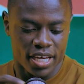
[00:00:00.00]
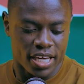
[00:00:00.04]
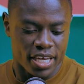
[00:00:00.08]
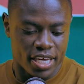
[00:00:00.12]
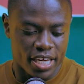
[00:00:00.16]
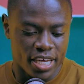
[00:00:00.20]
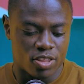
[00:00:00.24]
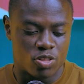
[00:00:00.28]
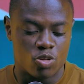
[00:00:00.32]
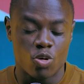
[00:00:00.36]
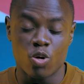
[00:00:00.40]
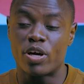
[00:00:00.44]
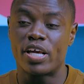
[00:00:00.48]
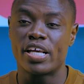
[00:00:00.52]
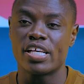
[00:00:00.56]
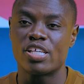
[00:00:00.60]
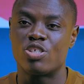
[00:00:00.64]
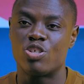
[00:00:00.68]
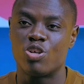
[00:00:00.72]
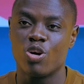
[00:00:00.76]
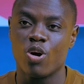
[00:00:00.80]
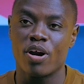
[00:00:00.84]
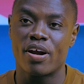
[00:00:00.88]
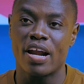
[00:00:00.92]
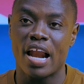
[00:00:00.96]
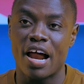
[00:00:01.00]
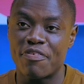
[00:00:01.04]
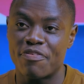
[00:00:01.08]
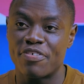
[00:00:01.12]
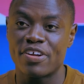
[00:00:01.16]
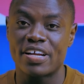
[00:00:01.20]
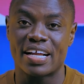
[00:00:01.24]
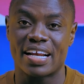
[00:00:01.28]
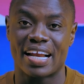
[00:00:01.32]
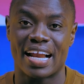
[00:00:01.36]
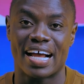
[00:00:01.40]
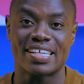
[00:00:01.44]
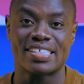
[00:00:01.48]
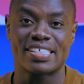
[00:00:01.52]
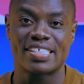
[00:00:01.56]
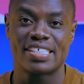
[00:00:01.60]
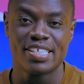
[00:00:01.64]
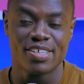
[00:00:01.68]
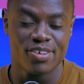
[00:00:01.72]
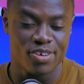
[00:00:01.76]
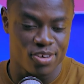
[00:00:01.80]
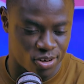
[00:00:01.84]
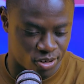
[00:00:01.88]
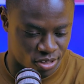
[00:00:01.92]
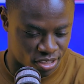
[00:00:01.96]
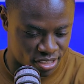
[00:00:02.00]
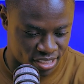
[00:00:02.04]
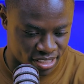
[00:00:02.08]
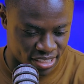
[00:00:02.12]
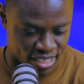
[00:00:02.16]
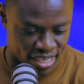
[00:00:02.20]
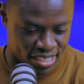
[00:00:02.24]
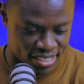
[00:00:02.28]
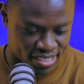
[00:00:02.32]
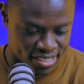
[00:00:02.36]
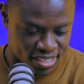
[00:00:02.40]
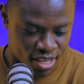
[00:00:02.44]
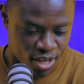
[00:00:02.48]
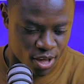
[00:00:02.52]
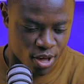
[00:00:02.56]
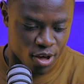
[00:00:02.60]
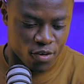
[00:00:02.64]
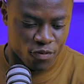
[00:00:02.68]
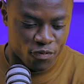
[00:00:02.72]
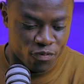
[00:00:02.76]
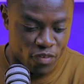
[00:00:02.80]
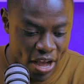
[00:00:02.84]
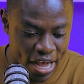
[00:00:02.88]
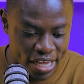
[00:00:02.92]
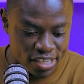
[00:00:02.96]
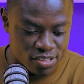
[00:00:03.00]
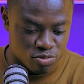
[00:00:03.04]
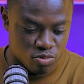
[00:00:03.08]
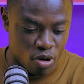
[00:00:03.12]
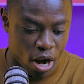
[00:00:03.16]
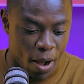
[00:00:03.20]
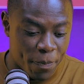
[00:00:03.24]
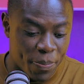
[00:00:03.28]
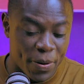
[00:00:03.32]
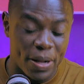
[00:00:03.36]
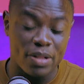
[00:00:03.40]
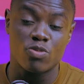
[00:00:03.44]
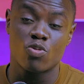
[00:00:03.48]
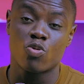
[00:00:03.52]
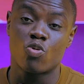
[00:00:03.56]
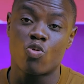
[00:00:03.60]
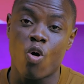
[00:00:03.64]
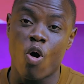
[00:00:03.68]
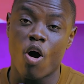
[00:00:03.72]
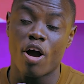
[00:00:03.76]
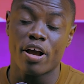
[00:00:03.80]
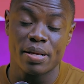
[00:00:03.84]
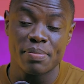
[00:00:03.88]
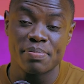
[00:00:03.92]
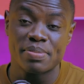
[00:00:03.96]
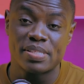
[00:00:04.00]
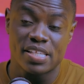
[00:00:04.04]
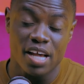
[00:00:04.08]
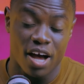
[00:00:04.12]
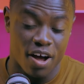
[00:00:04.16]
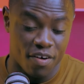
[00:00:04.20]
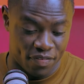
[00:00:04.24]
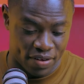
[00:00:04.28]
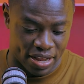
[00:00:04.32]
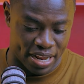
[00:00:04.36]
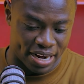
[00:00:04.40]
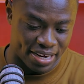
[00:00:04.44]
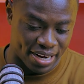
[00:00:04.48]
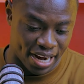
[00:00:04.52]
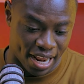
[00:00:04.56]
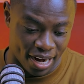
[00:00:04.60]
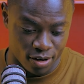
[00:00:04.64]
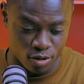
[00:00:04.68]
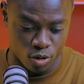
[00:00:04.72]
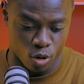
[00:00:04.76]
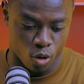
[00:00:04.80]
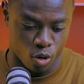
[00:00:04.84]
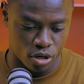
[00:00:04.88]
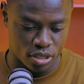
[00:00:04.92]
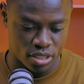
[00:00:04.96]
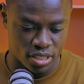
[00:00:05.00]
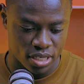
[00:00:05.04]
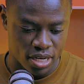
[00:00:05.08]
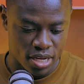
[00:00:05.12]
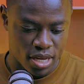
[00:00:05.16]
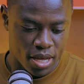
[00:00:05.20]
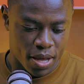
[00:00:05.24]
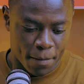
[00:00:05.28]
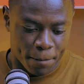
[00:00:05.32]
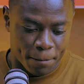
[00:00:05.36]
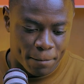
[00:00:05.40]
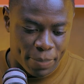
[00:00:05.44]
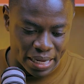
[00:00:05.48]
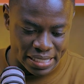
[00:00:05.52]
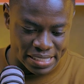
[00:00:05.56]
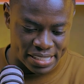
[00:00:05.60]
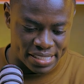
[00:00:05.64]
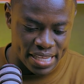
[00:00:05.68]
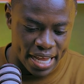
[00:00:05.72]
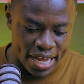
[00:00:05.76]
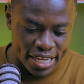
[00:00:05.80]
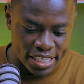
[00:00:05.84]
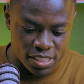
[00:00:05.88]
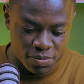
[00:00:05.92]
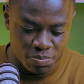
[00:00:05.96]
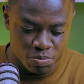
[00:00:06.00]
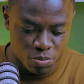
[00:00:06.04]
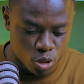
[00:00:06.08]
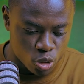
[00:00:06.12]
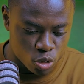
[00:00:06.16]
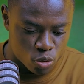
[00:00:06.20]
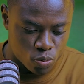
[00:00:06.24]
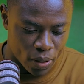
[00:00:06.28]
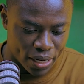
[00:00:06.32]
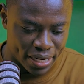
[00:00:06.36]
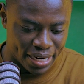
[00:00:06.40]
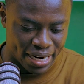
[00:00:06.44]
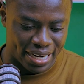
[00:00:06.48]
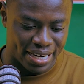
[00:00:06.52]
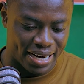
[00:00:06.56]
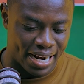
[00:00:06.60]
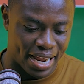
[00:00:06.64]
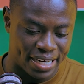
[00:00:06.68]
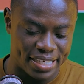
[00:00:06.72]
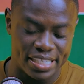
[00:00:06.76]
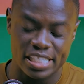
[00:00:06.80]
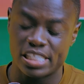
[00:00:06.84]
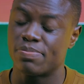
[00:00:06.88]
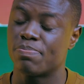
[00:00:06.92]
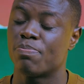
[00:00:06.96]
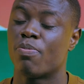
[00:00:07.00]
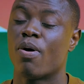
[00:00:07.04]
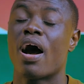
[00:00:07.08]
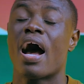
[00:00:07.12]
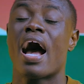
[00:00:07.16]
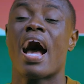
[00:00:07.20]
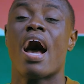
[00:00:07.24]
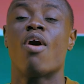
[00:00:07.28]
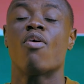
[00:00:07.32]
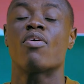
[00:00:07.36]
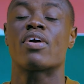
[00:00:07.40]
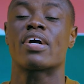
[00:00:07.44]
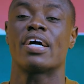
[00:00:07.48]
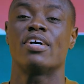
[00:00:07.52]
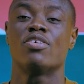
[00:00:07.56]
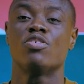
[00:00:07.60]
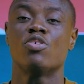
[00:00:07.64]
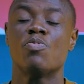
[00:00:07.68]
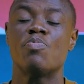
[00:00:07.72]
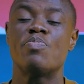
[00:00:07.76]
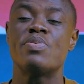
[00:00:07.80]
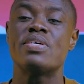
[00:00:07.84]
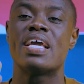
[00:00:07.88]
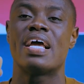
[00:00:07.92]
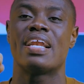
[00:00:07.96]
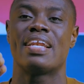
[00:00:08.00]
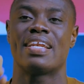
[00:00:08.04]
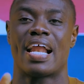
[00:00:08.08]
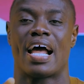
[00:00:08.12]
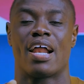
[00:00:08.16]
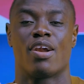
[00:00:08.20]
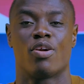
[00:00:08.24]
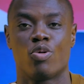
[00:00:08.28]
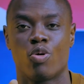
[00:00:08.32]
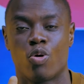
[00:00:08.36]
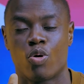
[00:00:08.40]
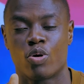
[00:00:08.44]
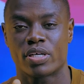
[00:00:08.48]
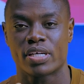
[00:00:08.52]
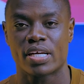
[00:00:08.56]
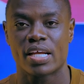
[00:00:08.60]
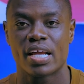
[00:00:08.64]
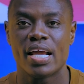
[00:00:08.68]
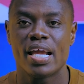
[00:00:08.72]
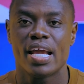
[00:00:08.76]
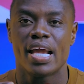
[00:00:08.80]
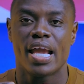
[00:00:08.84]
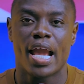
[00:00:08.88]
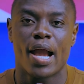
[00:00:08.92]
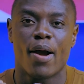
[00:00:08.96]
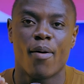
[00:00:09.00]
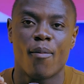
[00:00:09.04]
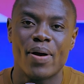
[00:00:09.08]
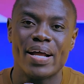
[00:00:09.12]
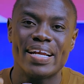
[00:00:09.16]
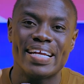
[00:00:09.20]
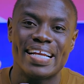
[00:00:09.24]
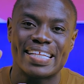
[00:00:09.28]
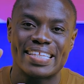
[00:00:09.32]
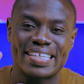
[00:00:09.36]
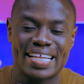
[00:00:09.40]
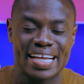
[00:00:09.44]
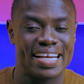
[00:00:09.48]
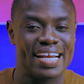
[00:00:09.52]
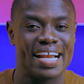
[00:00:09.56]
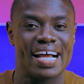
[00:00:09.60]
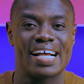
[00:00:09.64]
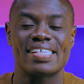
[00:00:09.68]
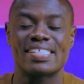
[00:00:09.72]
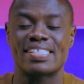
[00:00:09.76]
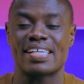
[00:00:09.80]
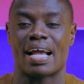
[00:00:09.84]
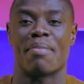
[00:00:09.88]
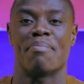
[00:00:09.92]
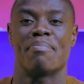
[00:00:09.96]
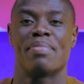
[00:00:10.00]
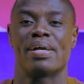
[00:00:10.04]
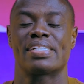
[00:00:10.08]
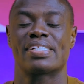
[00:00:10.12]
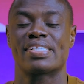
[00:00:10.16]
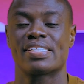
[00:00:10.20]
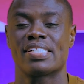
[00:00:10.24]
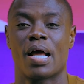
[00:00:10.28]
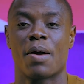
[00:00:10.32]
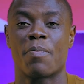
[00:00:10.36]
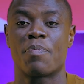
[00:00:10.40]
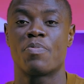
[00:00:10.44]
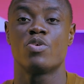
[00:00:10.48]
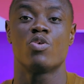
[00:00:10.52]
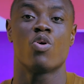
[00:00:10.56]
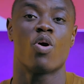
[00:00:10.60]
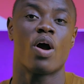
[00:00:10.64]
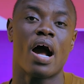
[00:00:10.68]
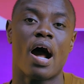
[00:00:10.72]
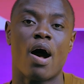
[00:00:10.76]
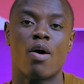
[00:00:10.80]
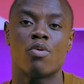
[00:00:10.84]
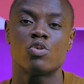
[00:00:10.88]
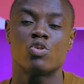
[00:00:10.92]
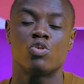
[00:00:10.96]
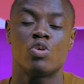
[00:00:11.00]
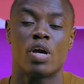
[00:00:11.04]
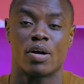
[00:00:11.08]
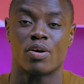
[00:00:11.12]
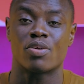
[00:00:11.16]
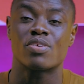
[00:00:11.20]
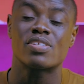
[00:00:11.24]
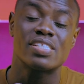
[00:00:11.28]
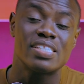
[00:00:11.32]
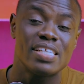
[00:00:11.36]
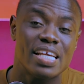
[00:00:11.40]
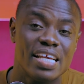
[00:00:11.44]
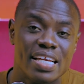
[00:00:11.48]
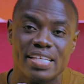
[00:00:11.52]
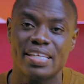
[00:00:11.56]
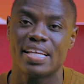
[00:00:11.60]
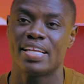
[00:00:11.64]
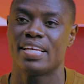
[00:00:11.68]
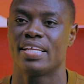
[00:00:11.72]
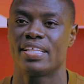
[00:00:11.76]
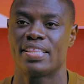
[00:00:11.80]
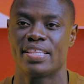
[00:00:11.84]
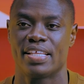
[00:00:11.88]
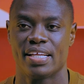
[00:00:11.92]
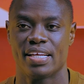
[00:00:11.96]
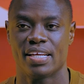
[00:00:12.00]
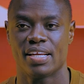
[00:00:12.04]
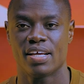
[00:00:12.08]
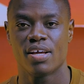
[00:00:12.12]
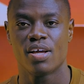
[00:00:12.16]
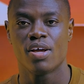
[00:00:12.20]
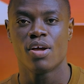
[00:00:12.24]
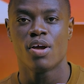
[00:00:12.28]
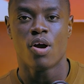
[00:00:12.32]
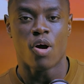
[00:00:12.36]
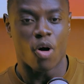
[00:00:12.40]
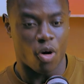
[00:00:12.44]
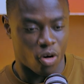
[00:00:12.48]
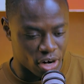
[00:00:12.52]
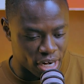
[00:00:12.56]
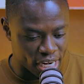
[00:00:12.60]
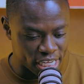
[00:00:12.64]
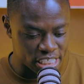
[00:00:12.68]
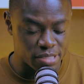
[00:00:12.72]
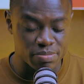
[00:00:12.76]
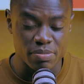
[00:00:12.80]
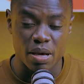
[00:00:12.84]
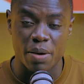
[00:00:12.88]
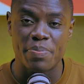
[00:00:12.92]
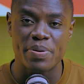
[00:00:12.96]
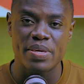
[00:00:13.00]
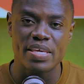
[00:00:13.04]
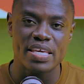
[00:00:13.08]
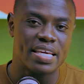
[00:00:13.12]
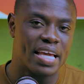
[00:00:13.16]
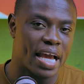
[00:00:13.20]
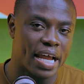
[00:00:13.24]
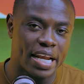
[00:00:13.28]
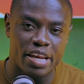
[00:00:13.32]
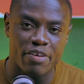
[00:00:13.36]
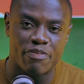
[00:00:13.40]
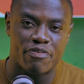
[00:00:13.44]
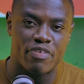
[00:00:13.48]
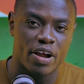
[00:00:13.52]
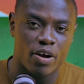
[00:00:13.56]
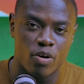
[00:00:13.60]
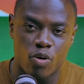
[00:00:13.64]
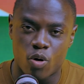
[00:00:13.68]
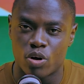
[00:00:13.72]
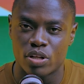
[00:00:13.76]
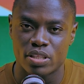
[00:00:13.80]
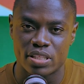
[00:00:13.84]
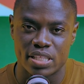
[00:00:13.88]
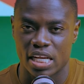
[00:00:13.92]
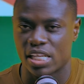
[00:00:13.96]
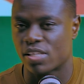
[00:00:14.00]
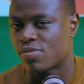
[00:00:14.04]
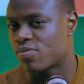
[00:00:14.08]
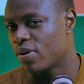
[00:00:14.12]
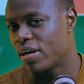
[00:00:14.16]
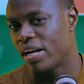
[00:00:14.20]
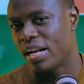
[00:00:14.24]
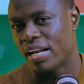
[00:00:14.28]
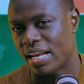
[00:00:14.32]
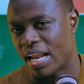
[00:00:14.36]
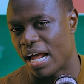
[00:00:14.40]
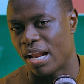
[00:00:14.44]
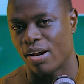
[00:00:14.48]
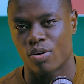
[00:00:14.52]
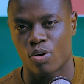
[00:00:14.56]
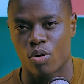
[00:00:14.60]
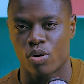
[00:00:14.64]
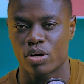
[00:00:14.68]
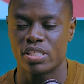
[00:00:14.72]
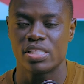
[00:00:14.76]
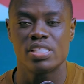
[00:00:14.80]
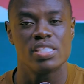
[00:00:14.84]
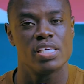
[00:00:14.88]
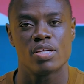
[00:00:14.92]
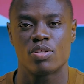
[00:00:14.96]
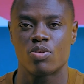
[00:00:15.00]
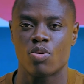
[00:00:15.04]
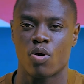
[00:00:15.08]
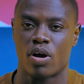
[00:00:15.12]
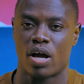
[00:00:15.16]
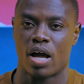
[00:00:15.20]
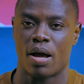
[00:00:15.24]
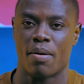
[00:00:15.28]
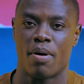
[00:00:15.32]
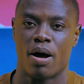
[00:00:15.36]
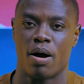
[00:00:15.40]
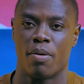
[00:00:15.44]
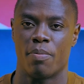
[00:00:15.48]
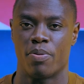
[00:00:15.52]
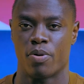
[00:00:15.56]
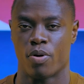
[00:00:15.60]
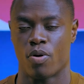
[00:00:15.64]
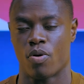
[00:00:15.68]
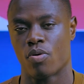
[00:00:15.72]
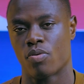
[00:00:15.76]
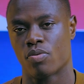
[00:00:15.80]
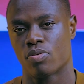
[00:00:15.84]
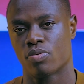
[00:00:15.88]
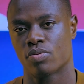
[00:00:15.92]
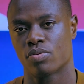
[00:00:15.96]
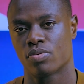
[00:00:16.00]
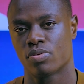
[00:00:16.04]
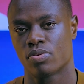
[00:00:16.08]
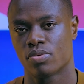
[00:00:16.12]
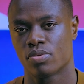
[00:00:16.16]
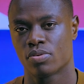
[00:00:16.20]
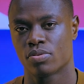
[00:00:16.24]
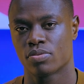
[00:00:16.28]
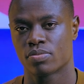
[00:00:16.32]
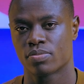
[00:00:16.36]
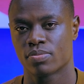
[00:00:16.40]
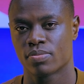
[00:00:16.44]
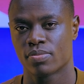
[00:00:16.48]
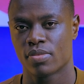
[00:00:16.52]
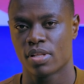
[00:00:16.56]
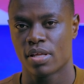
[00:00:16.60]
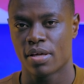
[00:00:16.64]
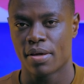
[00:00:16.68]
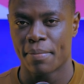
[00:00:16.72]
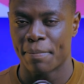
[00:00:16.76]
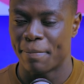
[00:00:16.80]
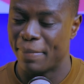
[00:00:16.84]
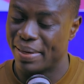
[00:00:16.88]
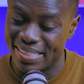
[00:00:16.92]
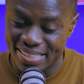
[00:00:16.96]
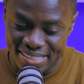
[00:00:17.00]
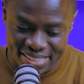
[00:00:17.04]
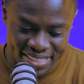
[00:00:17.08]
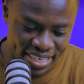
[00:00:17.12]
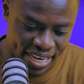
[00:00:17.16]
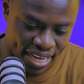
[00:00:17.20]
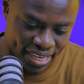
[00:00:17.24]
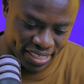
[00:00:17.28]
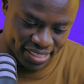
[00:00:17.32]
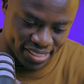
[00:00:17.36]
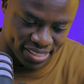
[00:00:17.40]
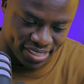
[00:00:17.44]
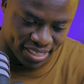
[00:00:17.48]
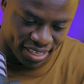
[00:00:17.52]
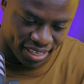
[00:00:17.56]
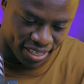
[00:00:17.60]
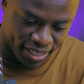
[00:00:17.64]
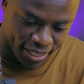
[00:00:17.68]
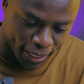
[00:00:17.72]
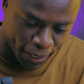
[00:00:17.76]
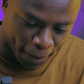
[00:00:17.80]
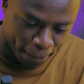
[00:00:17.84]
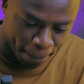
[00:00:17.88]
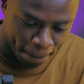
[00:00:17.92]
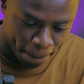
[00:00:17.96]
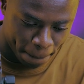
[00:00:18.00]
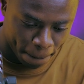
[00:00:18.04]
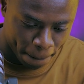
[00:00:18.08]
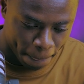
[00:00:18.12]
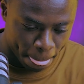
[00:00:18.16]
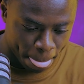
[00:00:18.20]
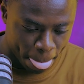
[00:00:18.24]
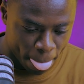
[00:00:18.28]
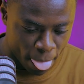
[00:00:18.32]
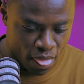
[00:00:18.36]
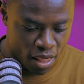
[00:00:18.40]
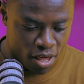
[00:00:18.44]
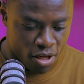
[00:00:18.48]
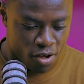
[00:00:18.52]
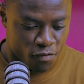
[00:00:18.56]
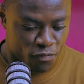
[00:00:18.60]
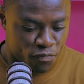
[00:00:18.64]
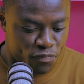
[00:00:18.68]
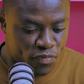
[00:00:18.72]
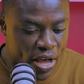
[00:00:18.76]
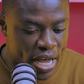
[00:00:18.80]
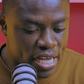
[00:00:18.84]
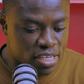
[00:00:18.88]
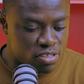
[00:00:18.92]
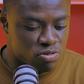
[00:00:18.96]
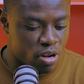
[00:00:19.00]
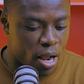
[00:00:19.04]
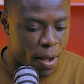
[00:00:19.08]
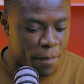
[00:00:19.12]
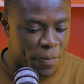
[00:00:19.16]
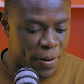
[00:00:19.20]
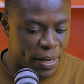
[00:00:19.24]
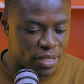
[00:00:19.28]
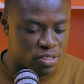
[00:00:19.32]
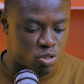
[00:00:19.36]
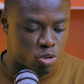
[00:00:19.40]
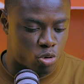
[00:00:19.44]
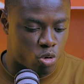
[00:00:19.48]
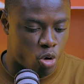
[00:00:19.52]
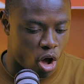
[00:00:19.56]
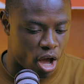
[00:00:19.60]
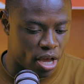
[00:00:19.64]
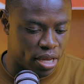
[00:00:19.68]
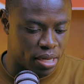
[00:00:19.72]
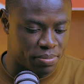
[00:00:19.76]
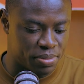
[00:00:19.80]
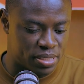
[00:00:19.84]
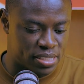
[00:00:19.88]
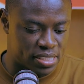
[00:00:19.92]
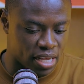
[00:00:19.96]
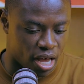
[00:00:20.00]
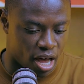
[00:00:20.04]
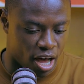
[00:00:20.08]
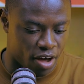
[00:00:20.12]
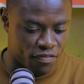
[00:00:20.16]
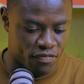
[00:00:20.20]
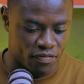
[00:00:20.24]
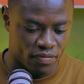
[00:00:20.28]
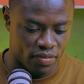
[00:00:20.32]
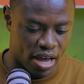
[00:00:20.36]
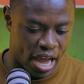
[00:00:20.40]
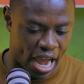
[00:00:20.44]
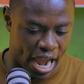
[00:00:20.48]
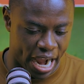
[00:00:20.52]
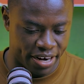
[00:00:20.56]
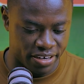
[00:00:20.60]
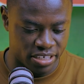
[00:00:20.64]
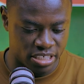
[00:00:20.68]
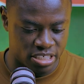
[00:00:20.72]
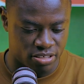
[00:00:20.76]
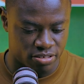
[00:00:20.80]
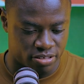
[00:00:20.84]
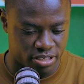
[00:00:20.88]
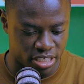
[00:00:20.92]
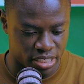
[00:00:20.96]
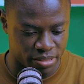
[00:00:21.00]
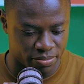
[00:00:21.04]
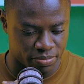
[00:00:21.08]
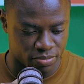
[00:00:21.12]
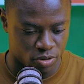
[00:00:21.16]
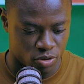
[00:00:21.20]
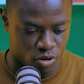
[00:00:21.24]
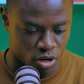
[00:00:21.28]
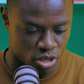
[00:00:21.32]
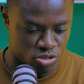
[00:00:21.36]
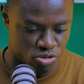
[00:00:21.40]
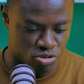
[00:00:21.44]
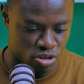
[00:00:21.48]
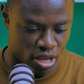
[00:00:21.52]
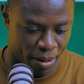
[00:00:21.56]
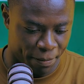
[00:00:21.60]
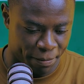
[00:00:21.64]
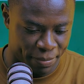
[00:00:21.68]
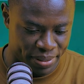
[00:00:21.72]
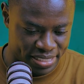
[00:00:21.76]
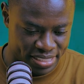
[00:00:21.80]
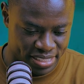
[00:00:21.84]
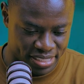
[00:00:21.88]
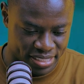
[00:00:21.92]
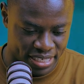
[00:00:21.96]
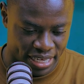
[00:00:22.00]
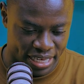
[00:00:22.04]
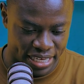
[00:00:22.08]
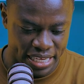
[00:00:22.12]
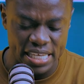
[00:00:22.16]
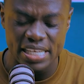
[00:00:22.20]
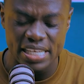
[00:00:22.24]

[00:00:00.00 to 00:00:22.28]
He took his geography class serious, yes. First rapper to call himself a landlord, but stays mute when the land is... But how can you be a landlord? And when the tenants are messing up in your house, you are not saying anything. Unless maybe he get different contests for the landlords he talk about, bro. Mentias here. First rapper to call himself Irish cream because you are missing the